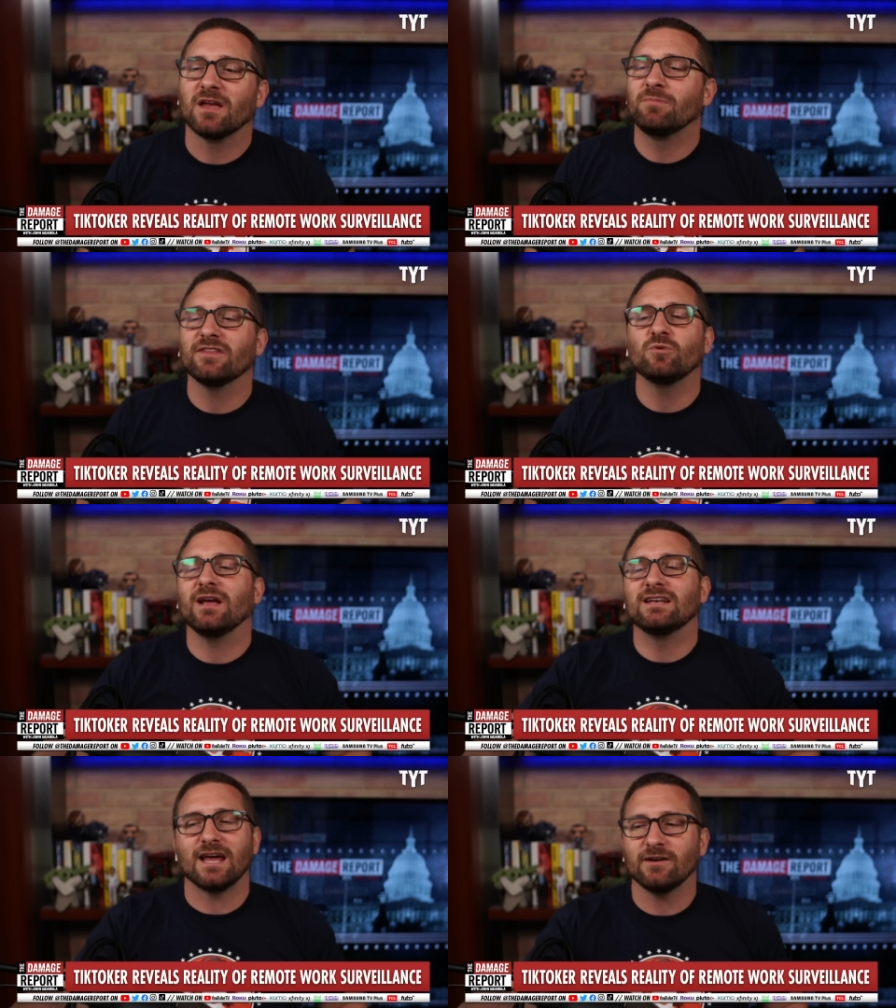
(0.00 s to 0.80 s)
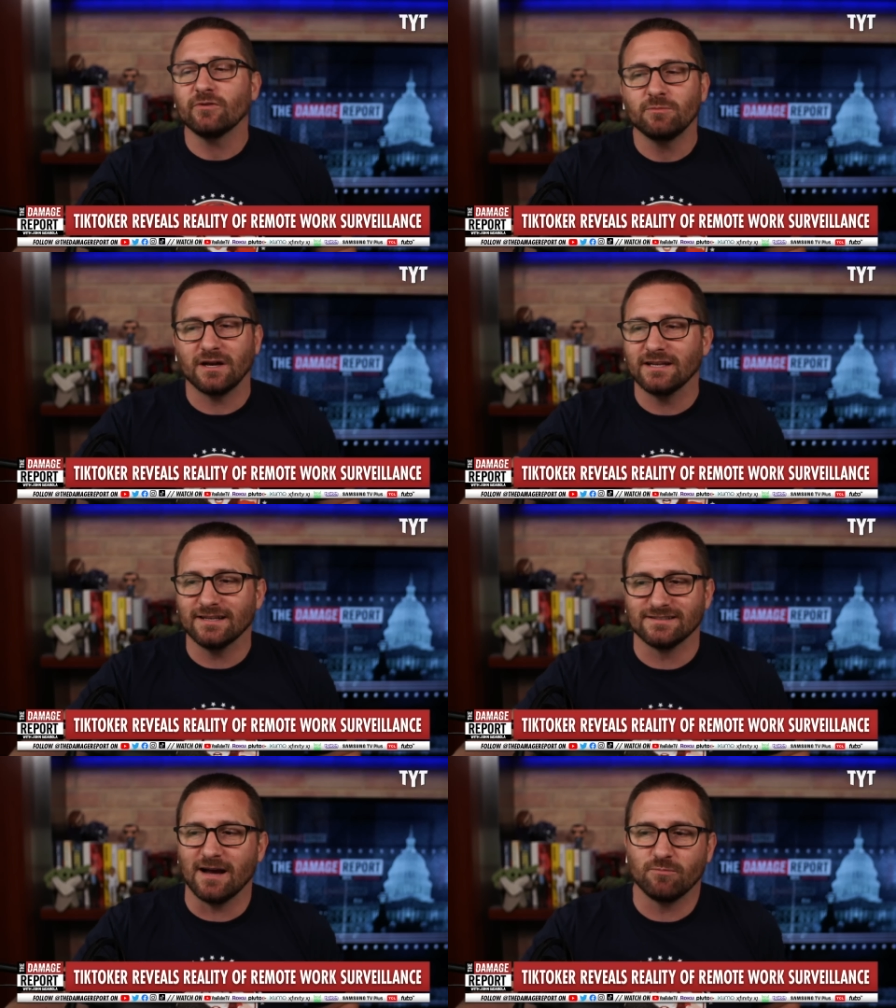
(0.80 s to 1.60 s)
And by the way, not
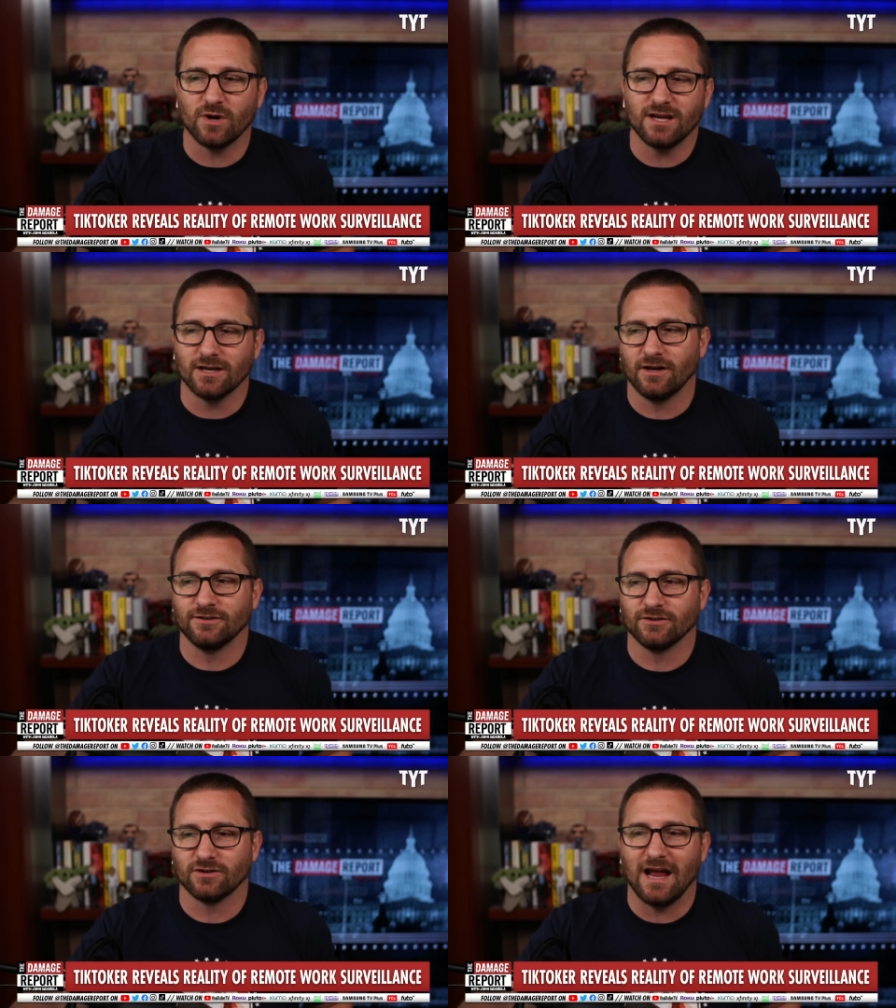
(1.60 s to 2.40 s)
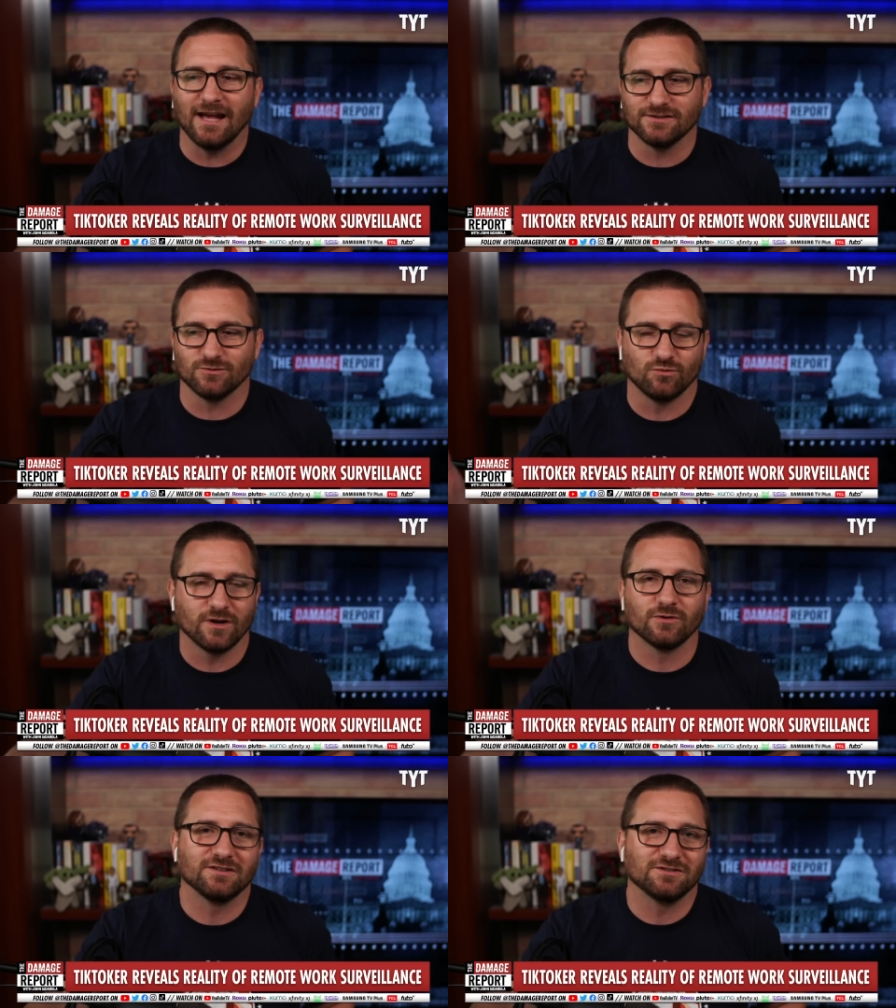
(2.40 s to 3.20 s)
everybody is operating under as
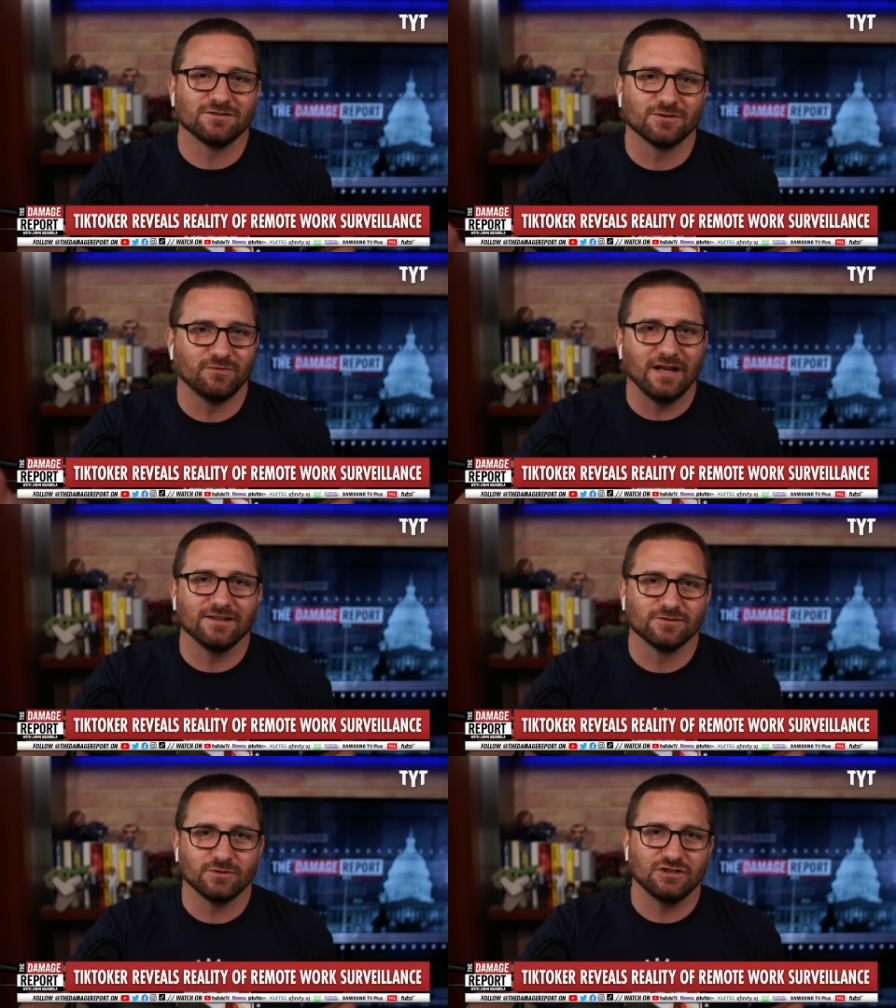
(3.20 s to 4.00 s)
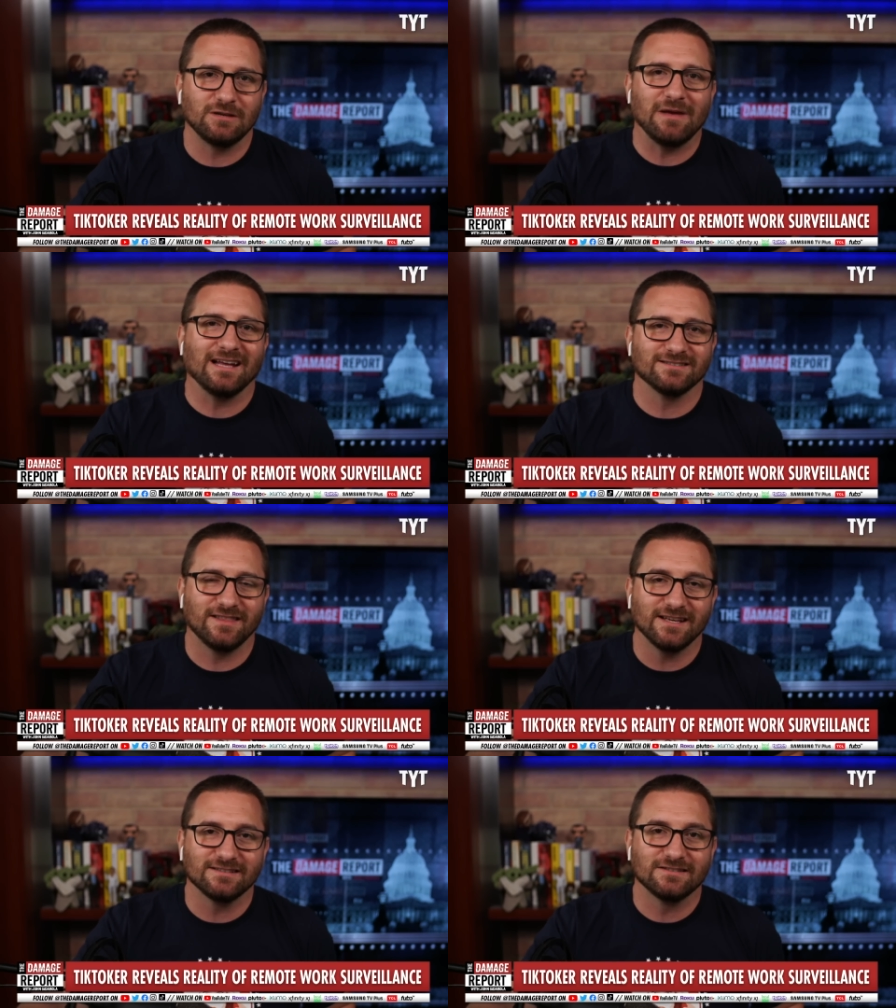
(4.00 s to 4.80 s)
rigorous a surveillance regime
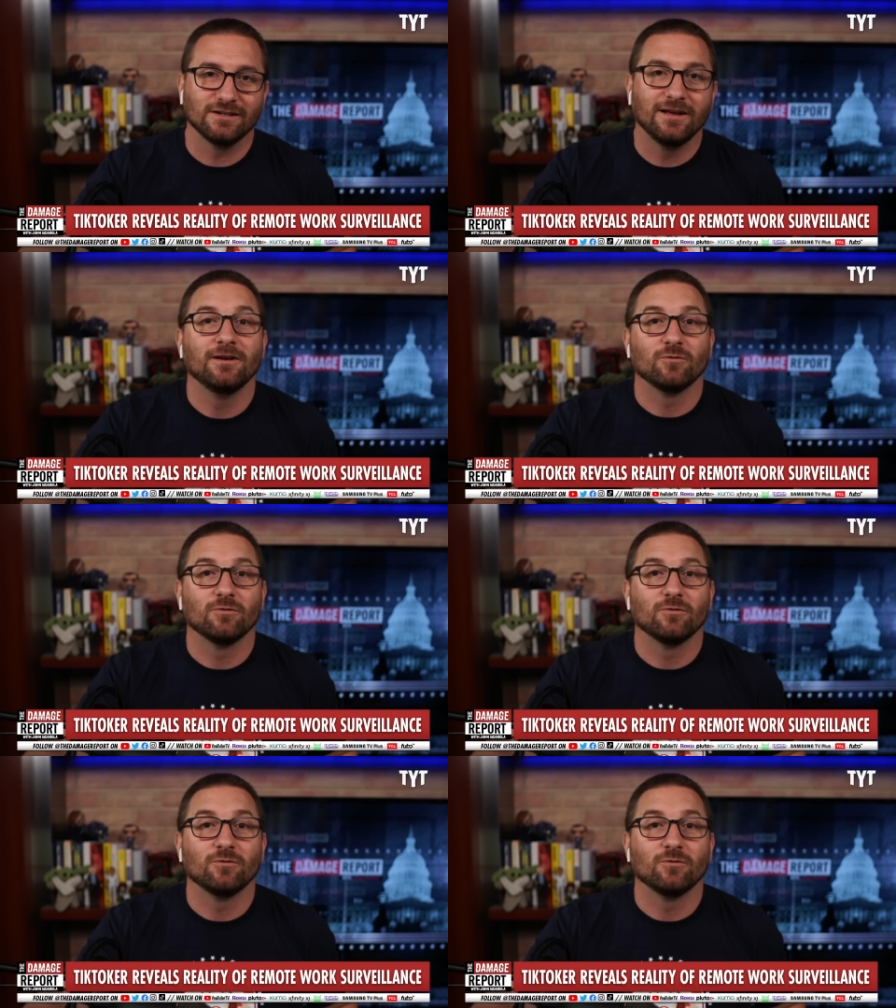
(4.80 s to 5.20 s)
as this